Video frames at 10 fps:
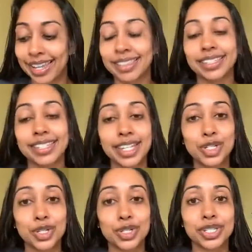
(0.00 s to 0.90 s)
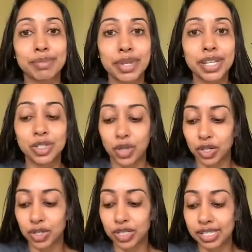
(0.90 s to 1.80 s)
The teachers, the
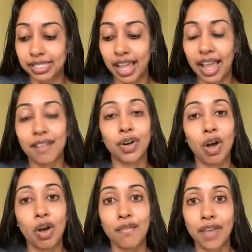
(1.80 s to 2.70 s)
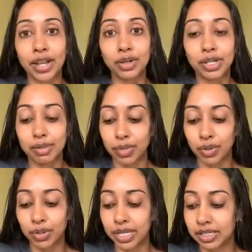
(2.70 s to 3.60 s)
administrators, the staff are all vital
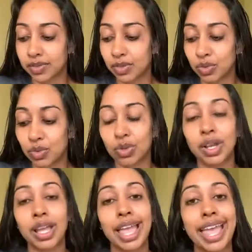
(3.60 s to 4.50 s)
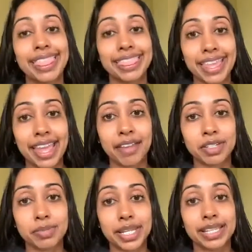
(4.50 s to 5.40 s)
components of school, and they have
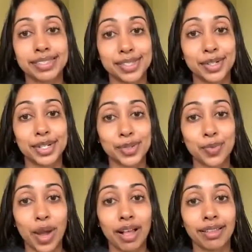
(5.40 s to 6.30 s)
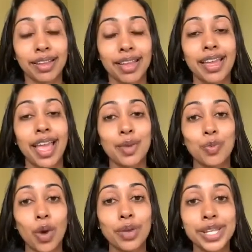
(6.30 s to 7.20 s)
to be considered as well. And
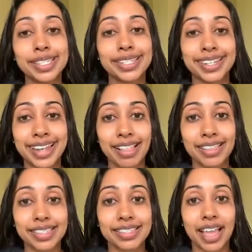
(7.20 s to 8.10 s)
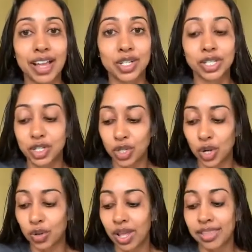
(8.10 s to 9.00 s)
one recent analysis actually
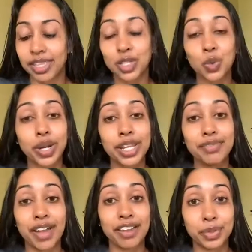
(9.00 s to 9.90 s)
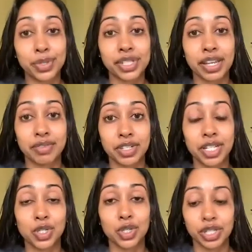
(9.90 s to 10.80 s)
showed that 25% of
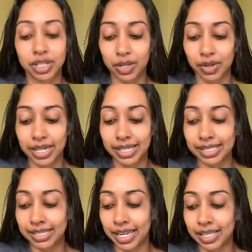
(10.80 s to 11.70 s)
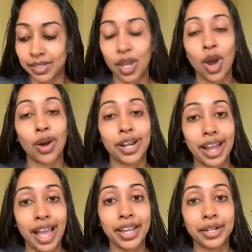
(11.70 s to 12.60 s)
teachers in the United States are at
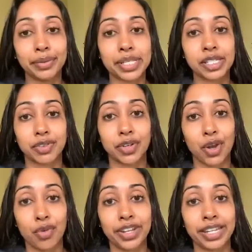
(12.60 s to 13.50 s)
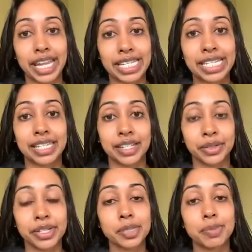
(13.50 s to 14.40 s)
higher risk for a COVID-19
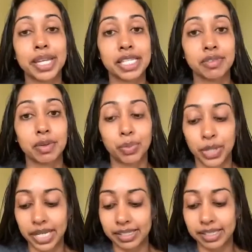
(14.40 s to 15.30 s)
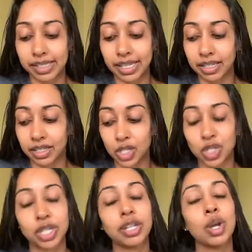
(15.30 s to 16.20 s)
illness because of a pre-existing
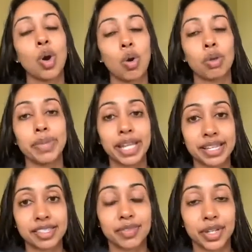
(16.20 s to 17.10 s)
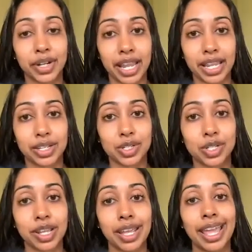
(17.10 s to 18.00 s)
condition or because of their age.
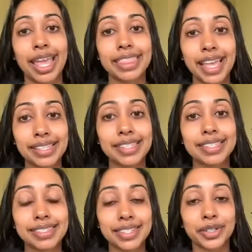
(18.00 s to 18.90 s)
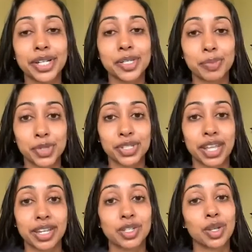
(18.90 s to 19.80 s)
And that's a serious
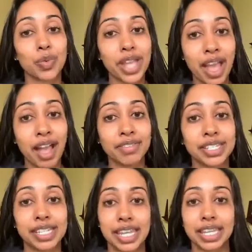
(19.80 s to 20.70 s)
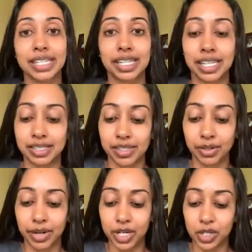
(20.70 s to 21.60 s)
percentage that we have to take into
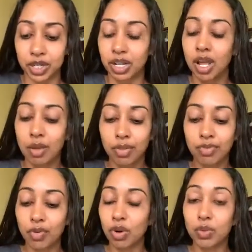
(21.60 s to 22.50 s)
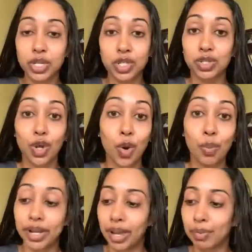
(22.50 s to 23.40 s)
consideration before we just
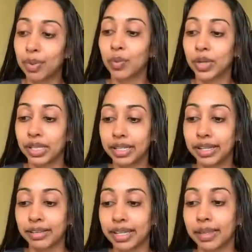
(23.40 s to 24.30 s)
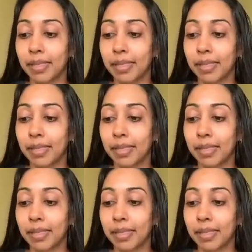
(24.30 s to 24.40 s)
open up willy-nilly.